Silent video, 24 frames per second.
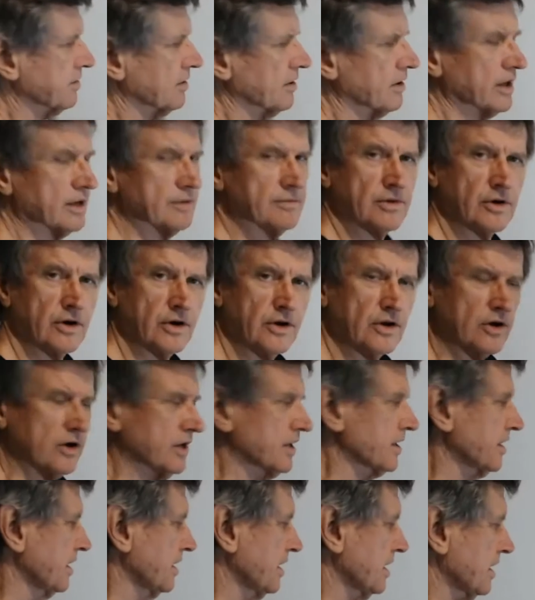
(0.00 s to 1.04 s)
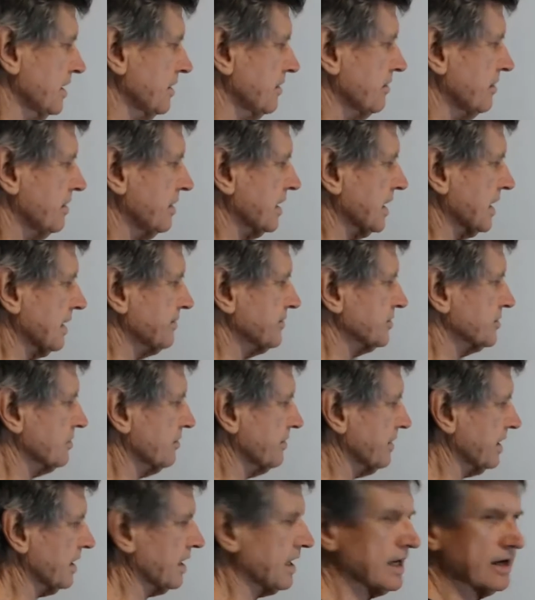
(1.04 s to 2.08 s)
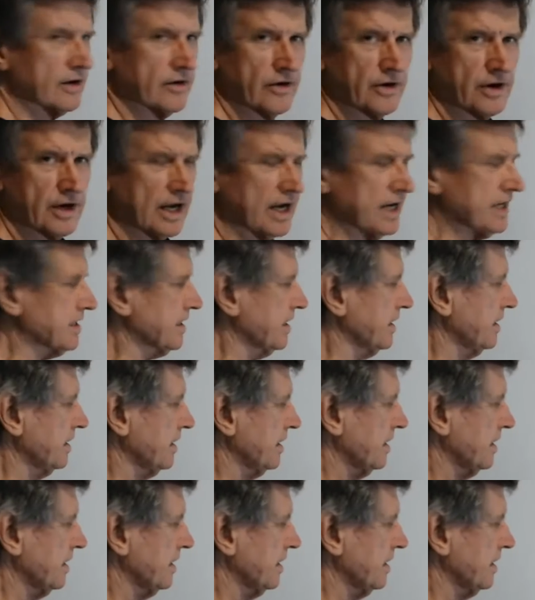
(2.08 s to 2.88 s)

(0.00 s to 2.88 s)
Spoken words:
it by 1900, it comes to about 180.